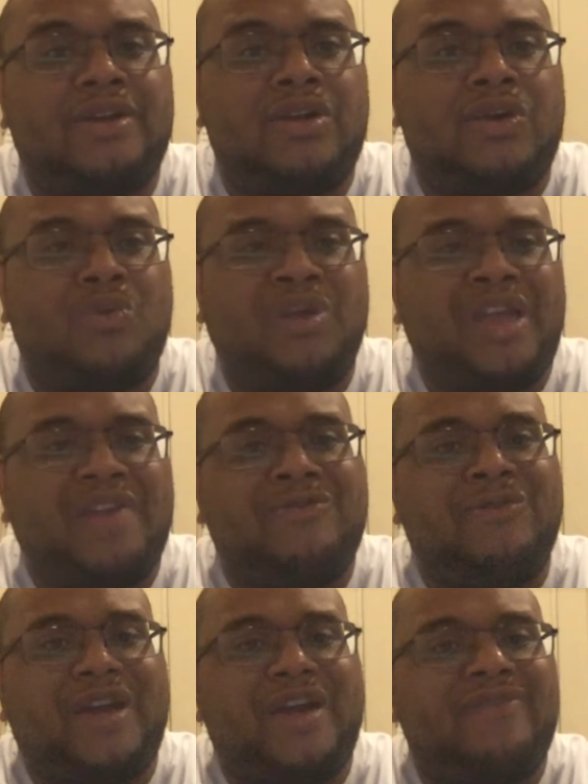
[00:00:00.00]
when have
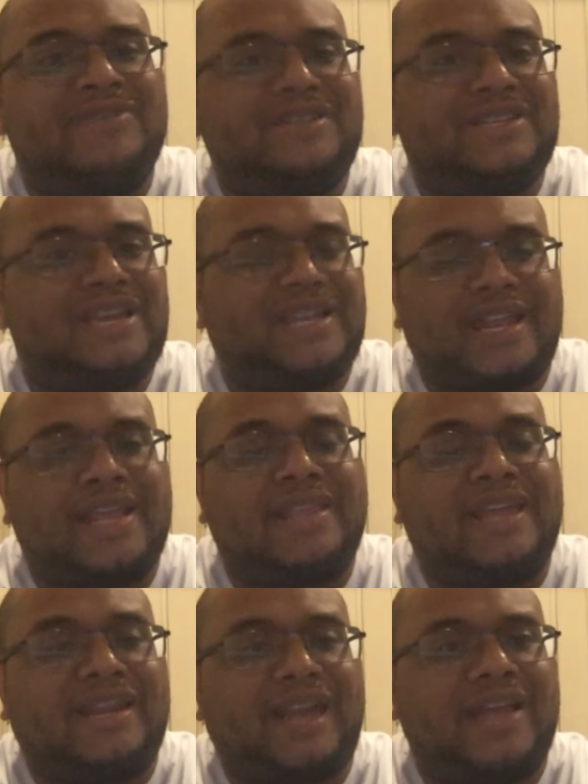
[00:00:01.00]
you ever seen
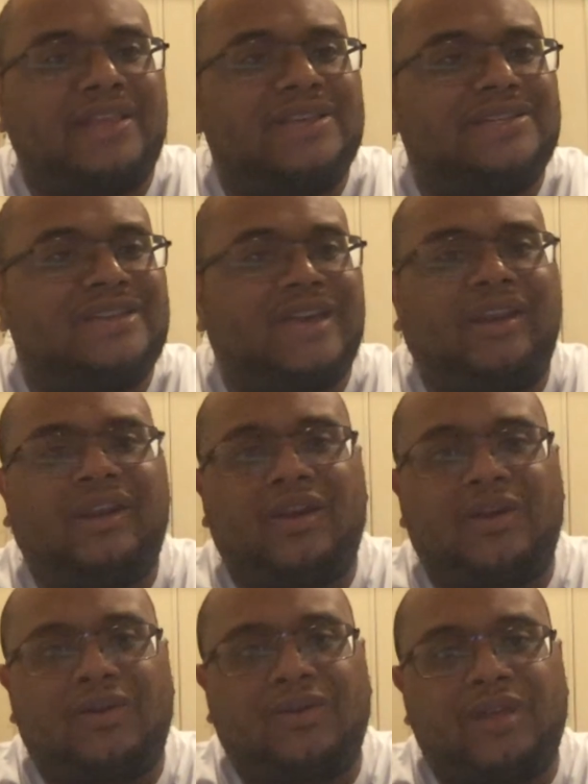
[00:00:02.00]
anything like this, yet
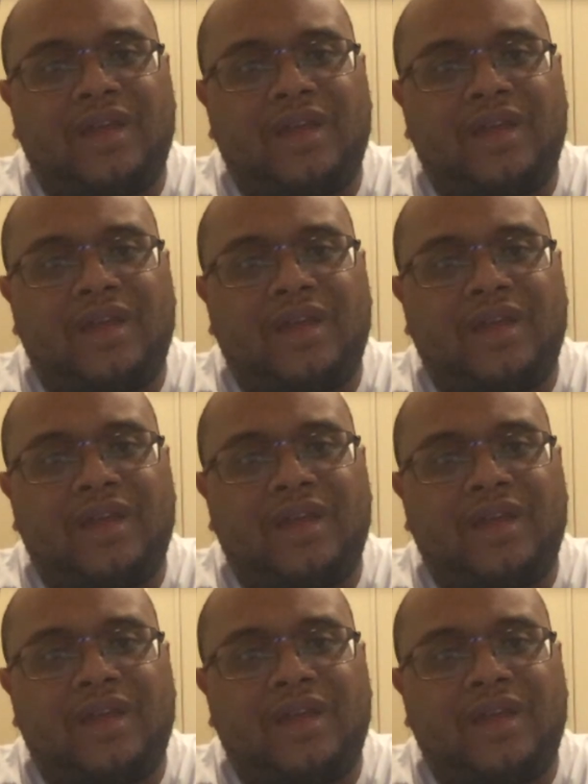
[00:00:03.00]
alone